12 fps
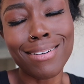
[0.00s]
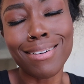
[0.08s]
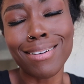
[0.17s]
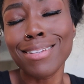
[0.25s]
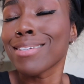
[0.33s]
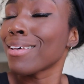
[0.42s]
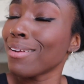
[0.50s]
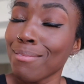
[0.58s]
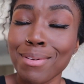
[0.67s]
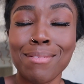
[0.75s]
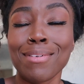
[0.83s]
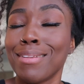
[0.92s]
it's gonna
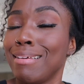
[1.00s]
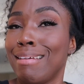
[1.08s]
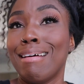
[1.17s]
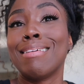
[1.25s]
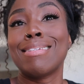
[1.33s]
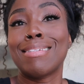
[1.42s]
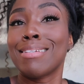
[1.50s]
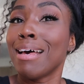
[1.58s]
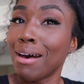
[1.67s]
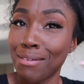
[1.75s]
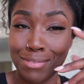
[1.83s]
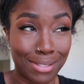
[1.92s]
be really nice to
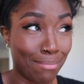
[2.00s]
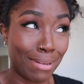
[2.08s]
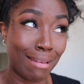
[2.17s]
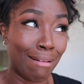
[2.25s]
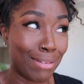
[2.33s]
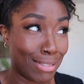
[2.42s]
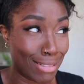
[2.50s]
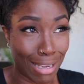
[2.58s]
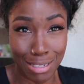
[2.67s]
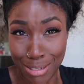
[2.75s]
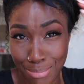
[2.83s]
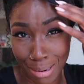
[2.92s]
have somebody else
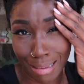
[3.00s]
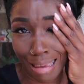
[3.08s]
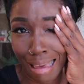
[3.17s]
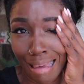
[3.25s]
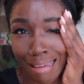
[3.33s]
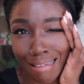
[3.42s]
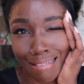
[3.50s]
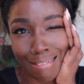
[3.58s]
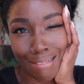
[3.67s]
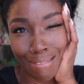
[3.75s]
touch my head.